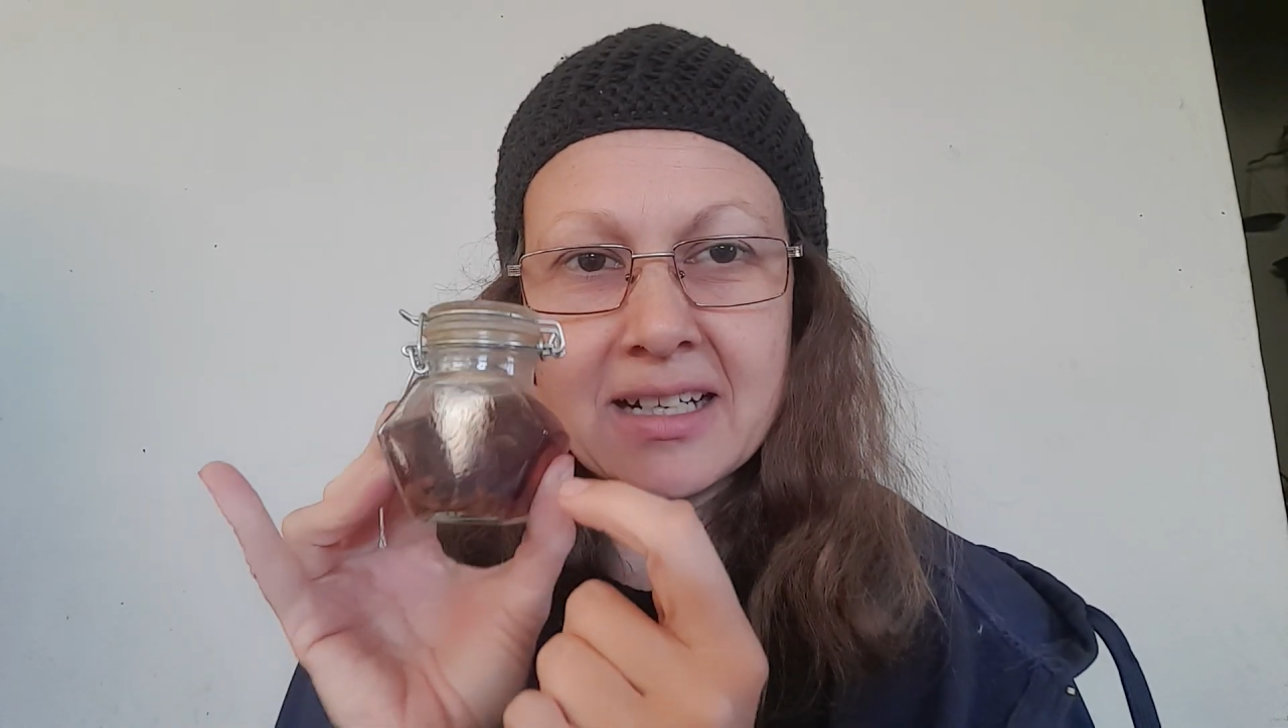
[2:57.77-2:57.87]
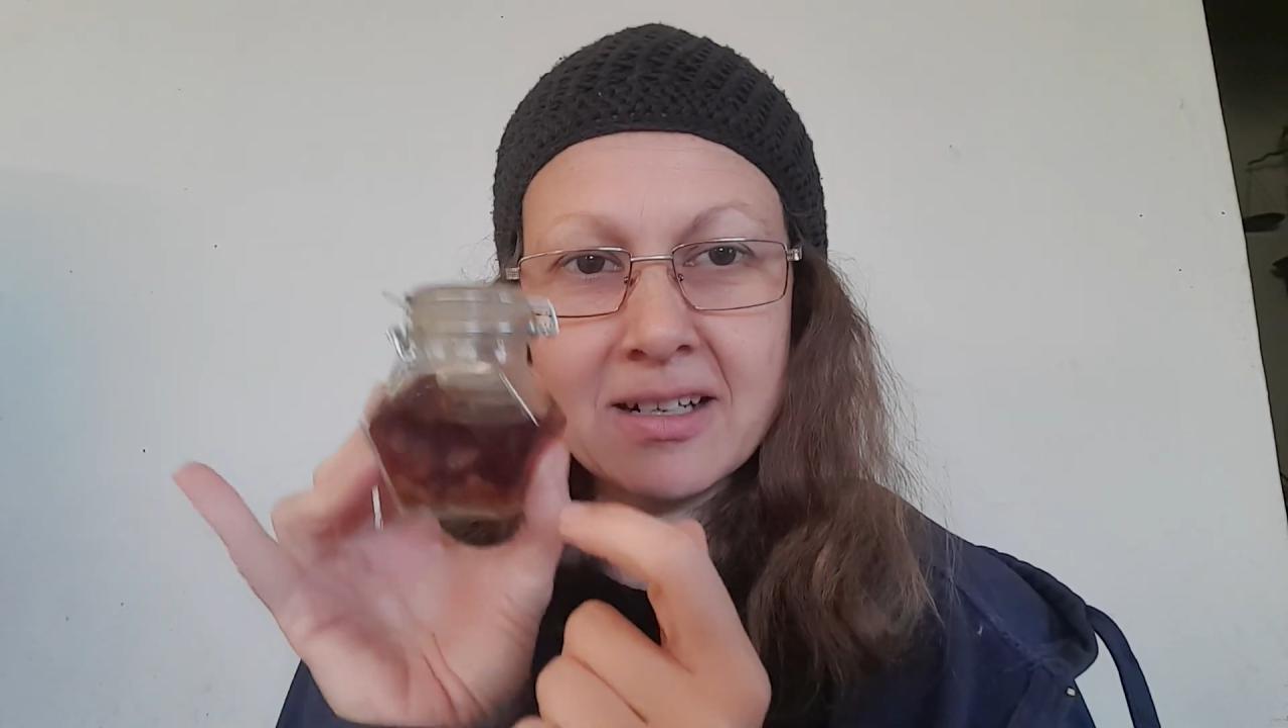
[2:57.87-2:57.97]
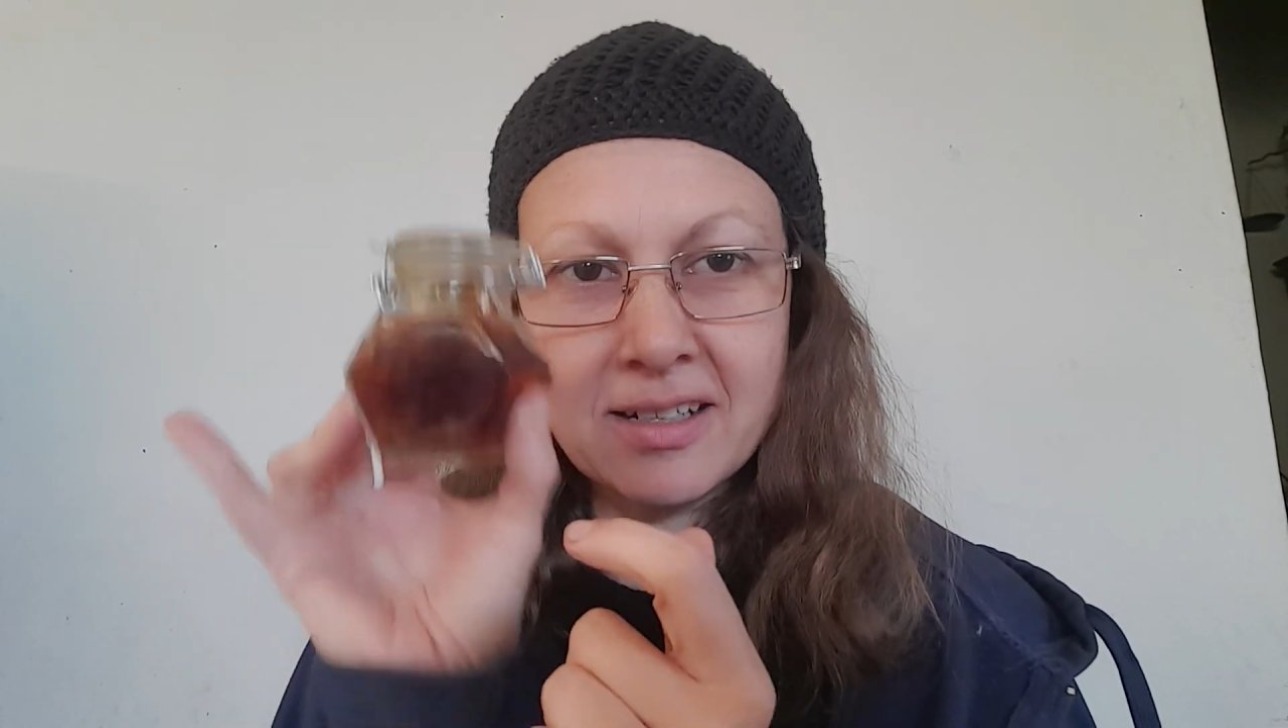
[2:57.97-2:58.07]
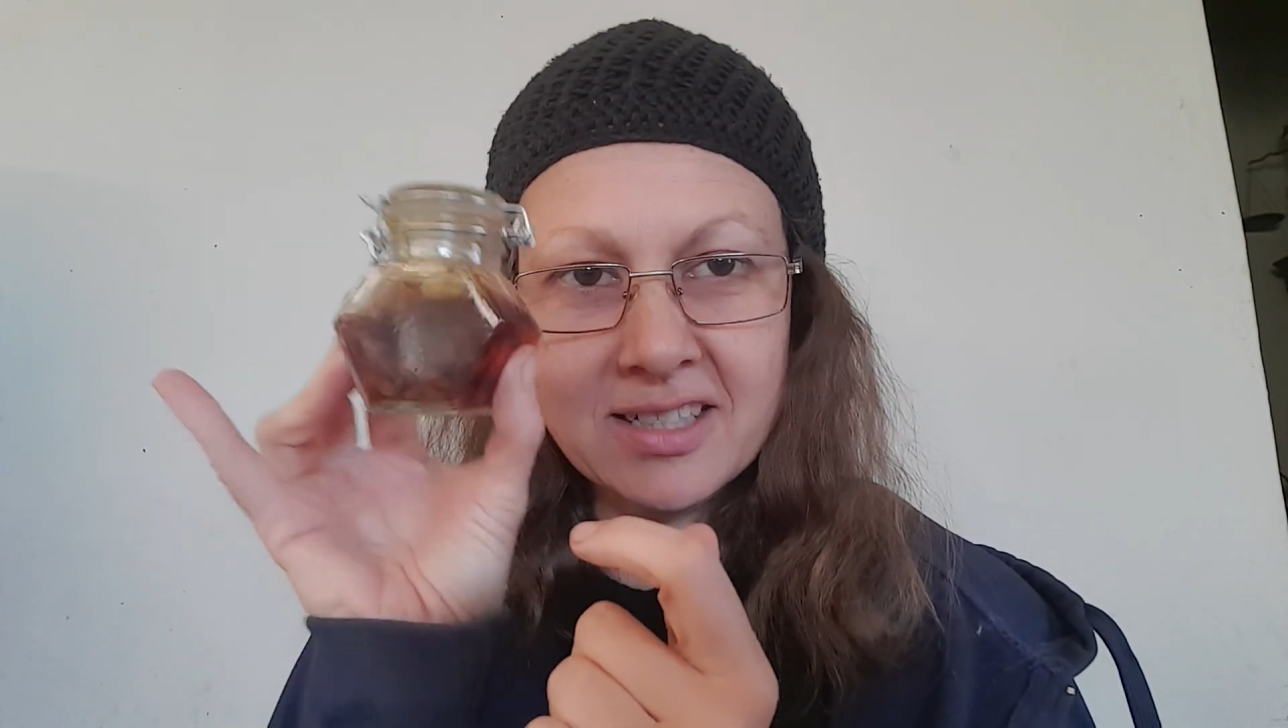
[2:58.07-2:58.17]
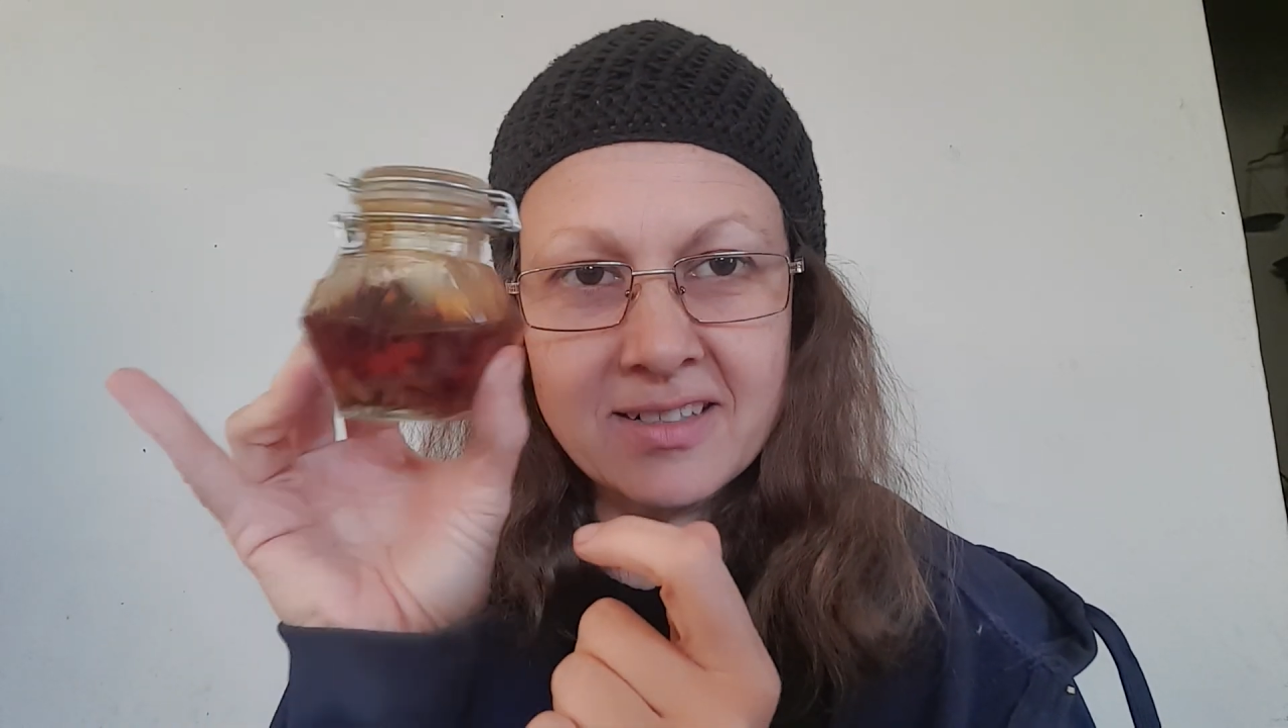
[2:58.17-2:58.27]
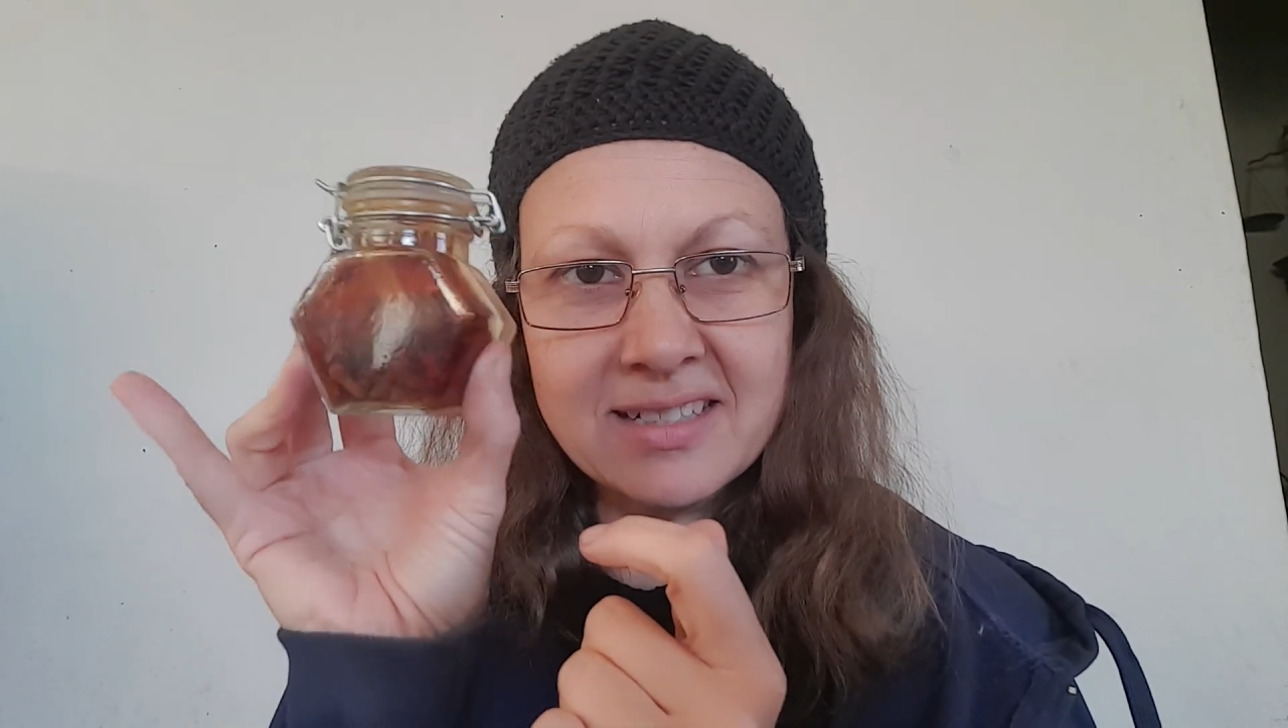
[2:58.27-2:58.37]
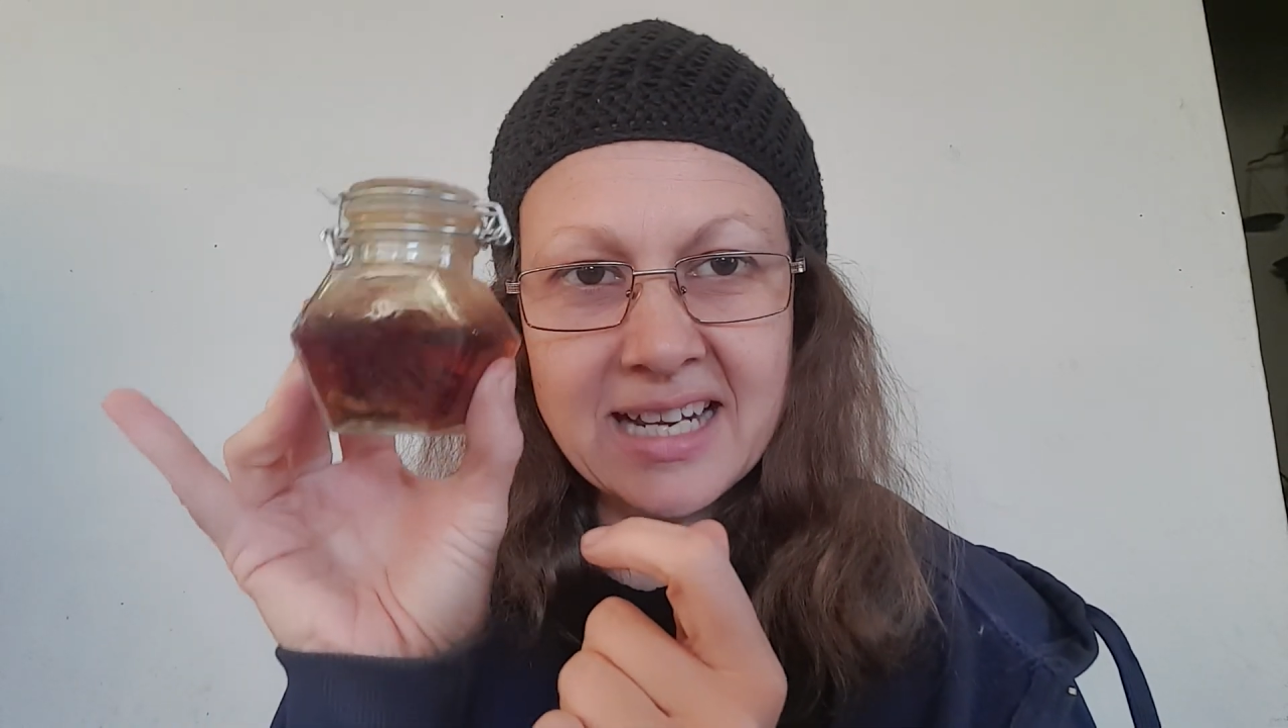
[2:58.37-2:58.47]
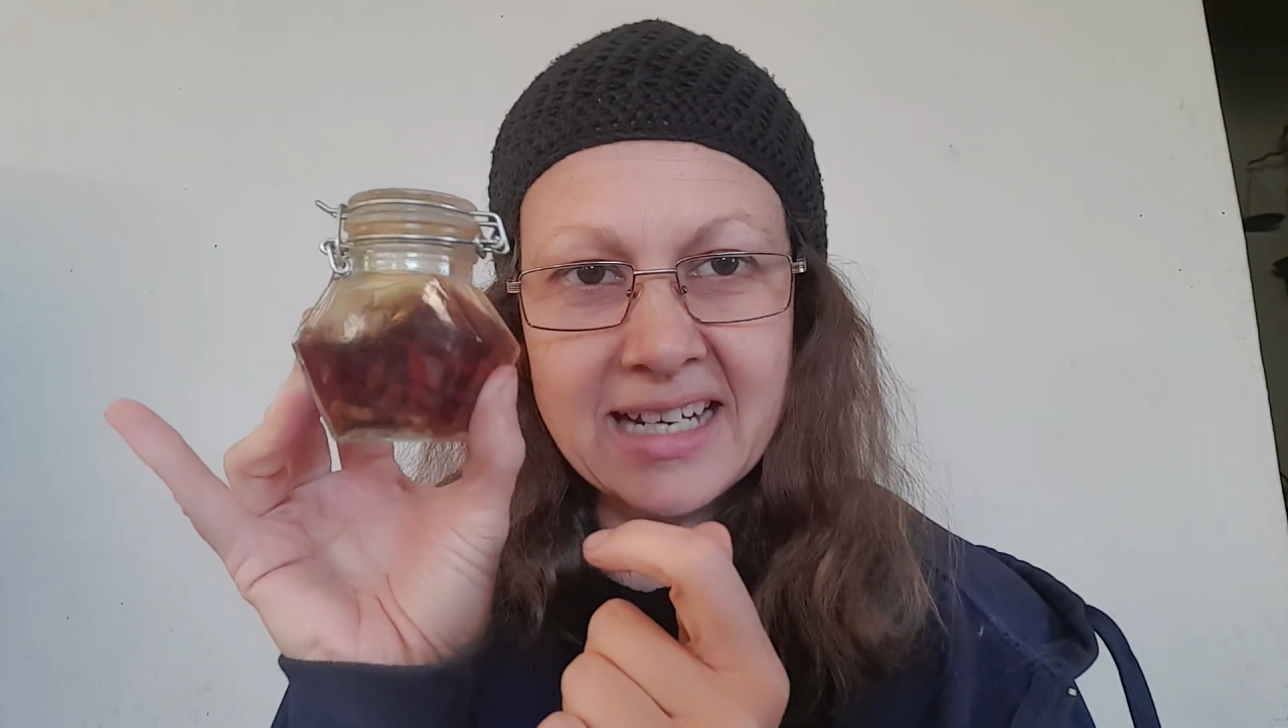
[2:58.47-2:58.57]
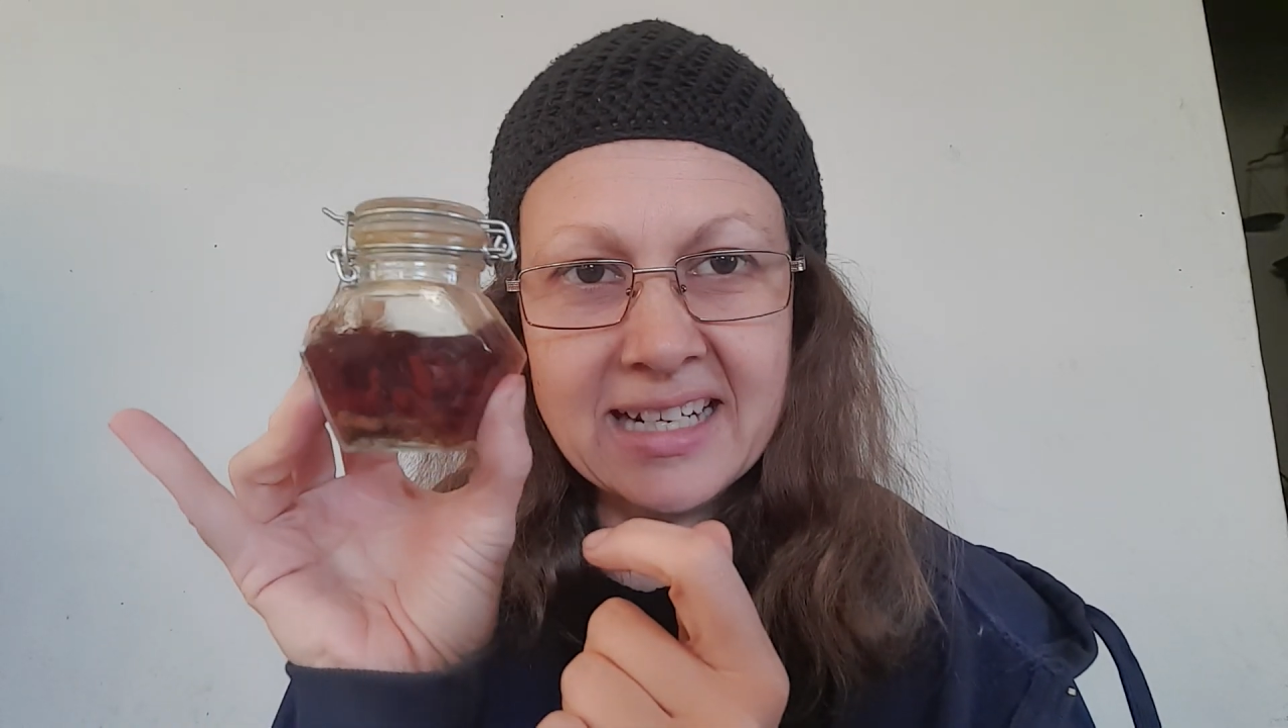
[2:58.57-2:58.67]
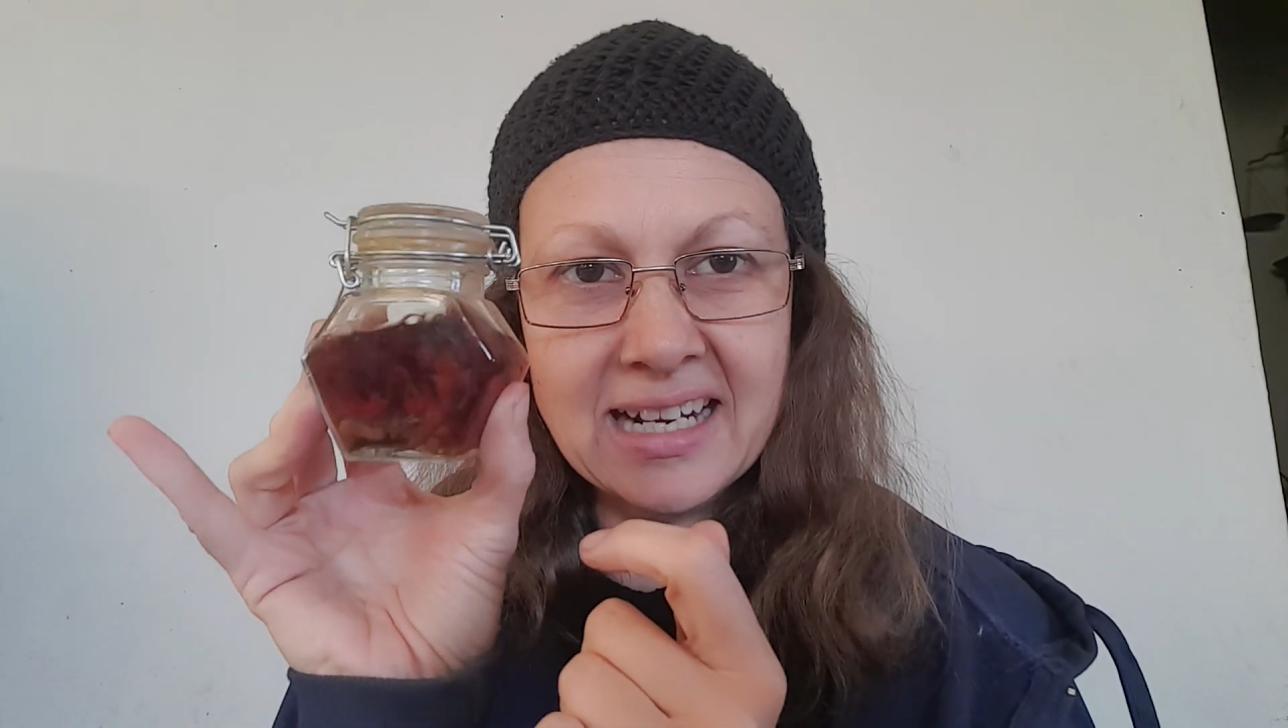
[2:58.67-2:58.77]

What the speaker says: glass container